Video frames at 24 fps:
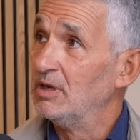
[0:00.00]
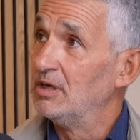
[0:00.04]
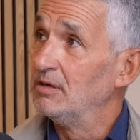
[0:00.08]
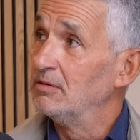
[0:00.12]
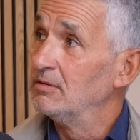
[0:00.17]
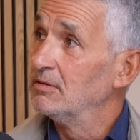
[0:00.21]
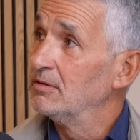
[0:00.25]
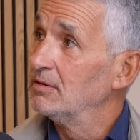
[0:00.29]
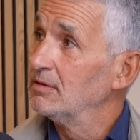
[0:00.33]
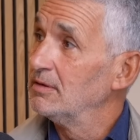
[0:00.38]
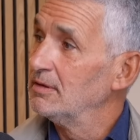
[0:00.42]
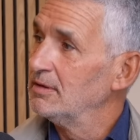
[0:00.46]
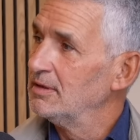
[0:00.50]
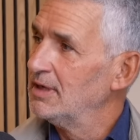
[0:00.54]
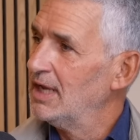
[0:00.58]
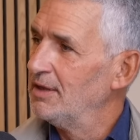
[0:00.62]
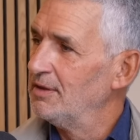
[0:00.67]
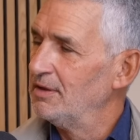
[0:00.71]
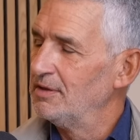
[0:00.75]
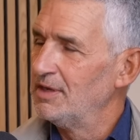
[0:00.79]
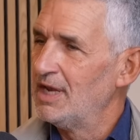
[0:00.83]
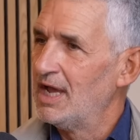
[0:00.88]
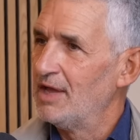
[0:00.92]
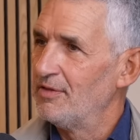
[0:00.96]
I mean, I
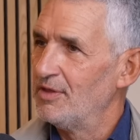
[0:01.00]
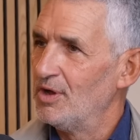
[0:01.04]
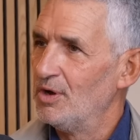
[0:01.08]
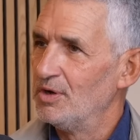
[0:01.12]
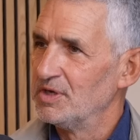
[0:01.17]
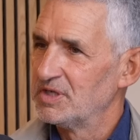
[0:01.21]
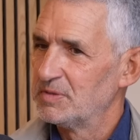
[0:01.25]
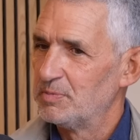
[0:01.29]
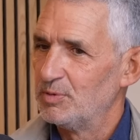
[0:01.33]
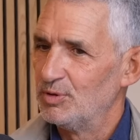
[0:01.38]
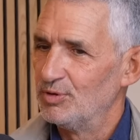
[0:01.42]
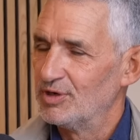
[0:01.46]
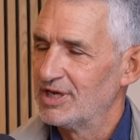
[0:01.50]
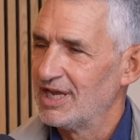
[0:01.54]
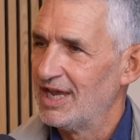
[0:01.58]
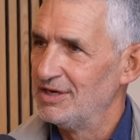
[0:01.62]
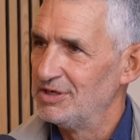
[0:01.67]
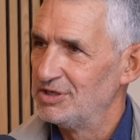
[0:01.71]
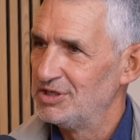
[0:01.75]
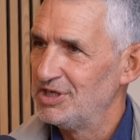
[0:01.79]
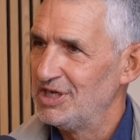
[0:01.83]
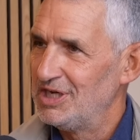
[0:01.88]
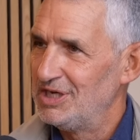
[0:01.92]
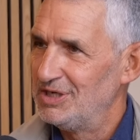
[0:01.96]
now, now that hospital
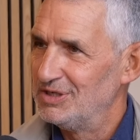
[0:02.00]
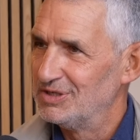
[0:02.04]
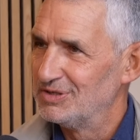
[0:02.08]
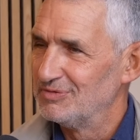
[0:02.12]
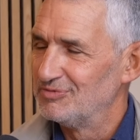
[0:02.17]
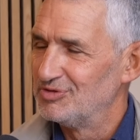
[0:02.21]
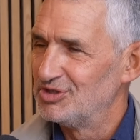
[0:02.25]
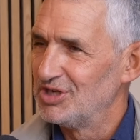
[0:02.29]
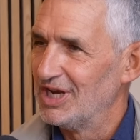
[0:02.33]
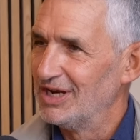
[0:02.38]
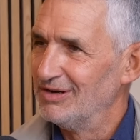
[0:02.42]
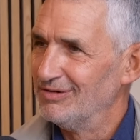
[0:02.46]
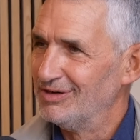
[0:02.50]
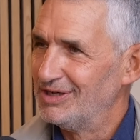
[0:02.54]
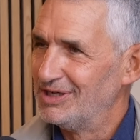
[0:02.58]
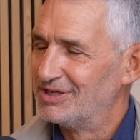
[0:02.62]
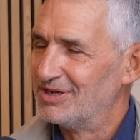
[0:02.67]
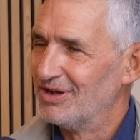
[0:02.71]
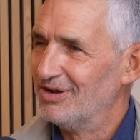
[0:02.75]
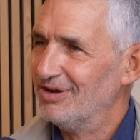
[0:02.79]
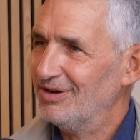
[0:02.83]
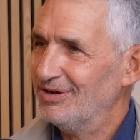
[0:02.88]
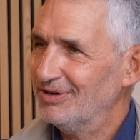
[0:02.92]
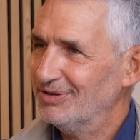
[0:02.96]
canteens have generally
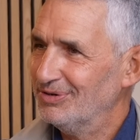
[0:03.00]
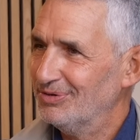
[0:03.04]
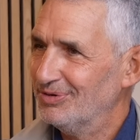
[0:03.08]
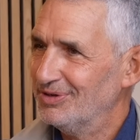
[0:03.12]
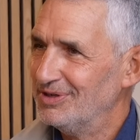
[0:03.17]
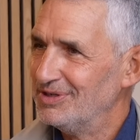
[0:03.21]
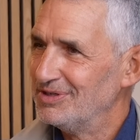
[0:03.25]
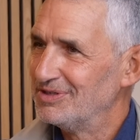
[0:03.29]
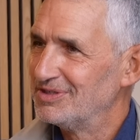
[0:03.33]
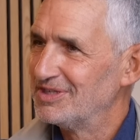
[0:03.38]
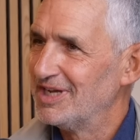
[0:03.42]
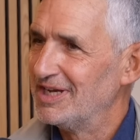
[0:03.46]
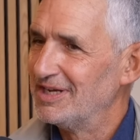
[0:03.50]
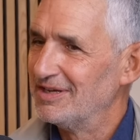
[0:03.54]
gone or yeah.